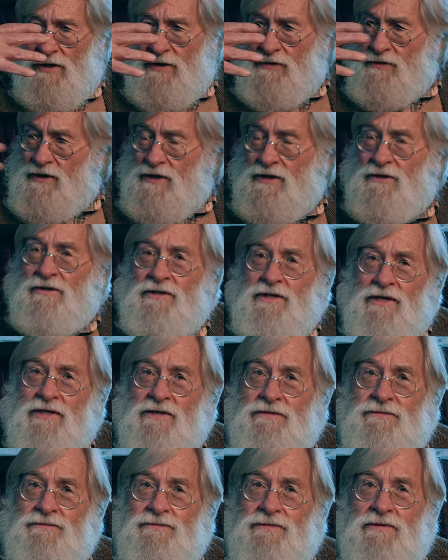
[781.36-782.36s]
the internet.
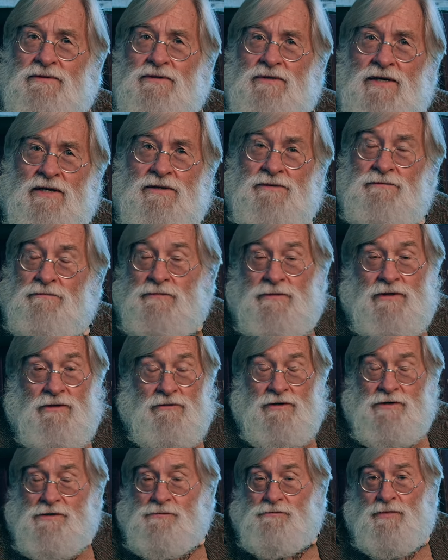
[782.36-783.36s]
And
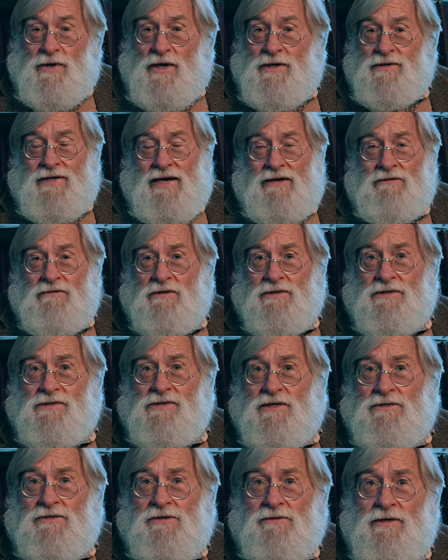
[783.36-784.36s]
there is undoubtedly
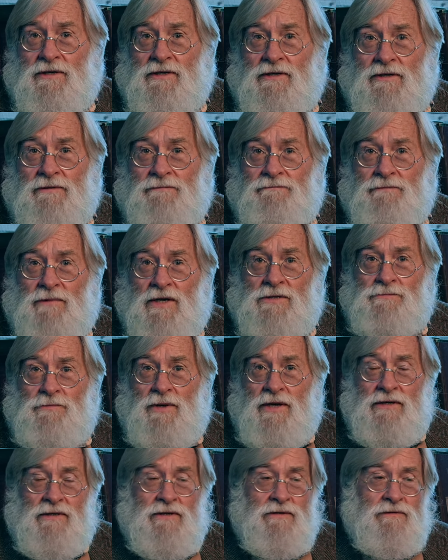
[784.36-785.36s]
such a thing as
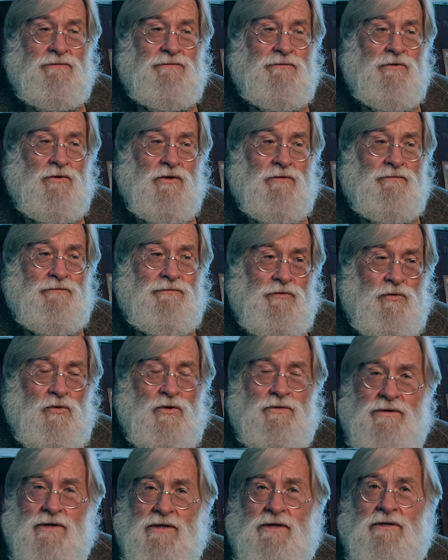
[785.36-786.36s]
painting for,
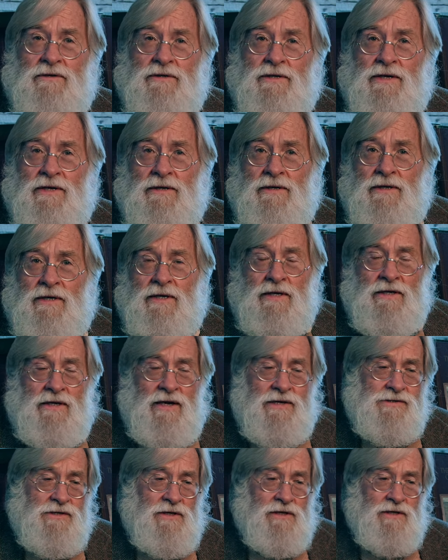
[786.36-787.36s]
for the internet.
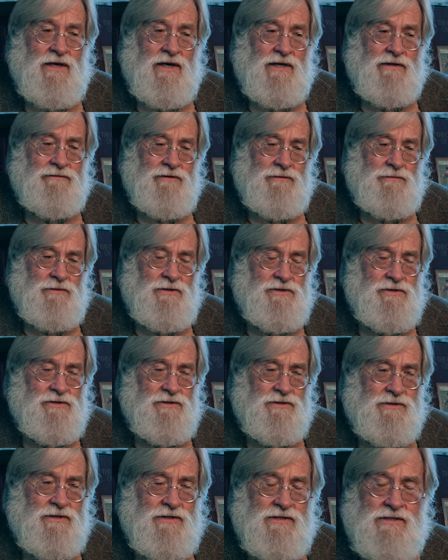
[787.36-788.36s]
I see a lot of
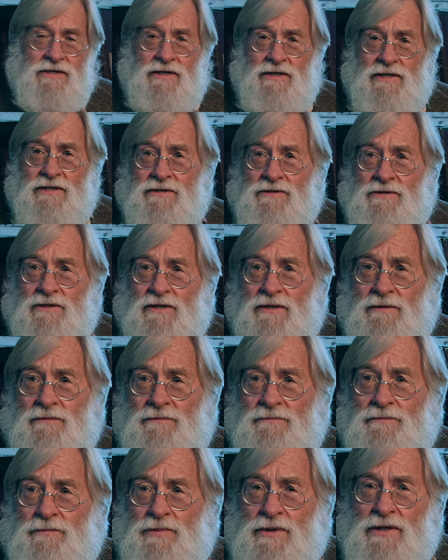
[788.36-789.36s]
images these days, uh,
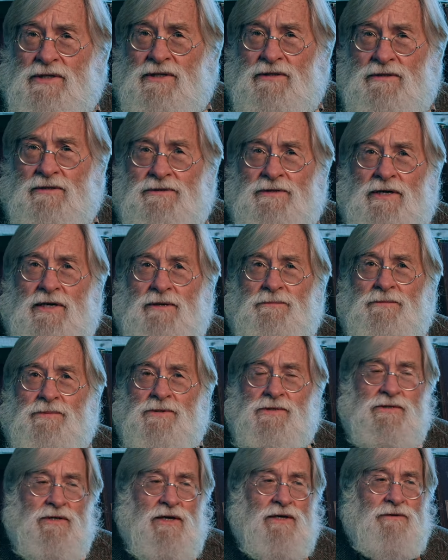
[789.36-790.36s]
political type
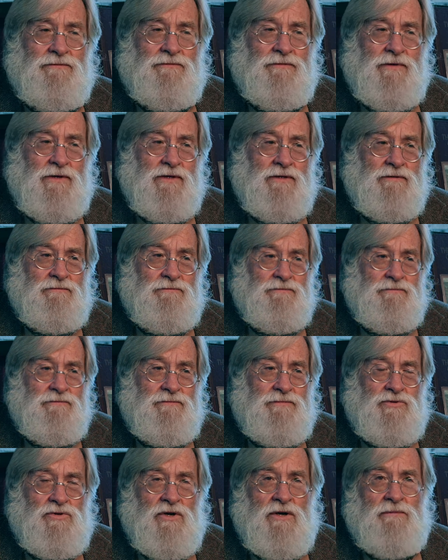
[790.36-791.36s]
stuff, uh,
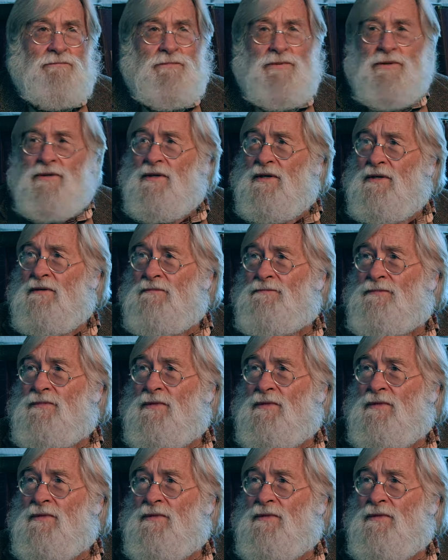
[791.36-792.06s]
Trump, uh,